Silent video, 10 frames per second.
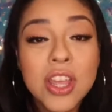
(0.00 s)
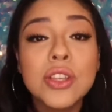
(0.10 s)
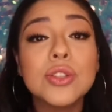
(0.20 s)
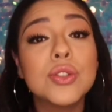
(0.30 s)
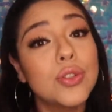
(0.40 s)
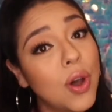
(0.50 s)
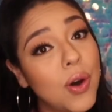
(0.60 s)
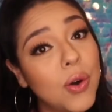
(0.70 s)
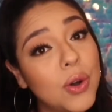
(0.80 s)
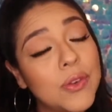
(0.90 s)

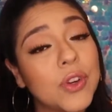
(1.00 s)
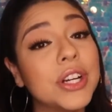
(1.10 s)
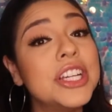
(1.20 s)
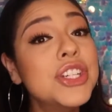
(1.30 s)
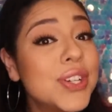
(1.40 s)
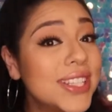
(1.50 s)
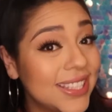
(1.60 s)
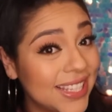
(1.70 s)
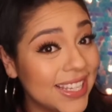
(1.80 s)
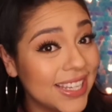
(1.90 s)
So if you're
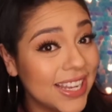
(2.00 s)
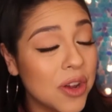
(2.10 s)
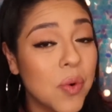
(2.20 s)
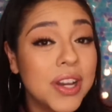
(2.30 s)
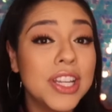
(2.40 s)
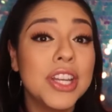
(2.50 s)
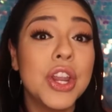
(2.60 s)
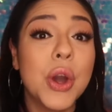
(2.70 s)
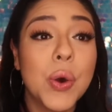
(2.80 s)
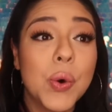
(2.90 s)
interested and want to
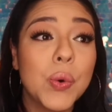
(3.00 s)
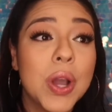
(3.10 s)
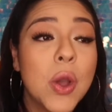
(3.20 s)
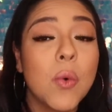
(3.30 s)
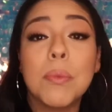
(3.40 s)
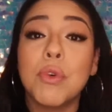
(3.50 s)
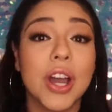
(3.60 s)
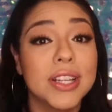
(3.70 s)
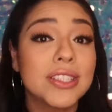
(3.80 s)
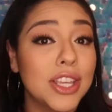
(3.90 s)
know what
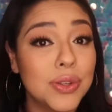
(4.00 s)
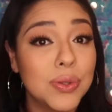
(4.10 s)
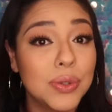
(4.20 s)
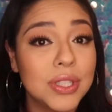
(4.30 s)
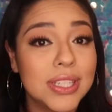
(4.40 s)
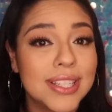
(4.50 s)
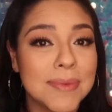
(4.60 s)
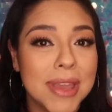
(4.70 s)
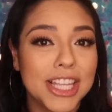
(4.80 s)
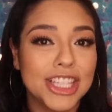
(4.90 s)
products I use to
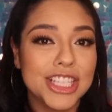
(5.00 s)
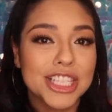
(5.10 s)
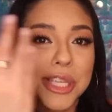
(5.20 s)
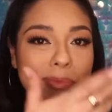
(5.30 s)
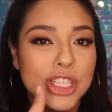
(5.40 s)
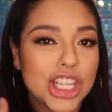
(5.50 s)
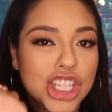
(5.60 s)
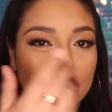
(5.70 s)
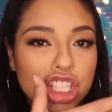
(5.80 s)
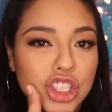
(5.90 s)
make these lips
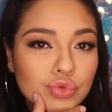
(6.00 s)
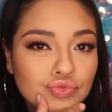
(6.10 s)
luscious,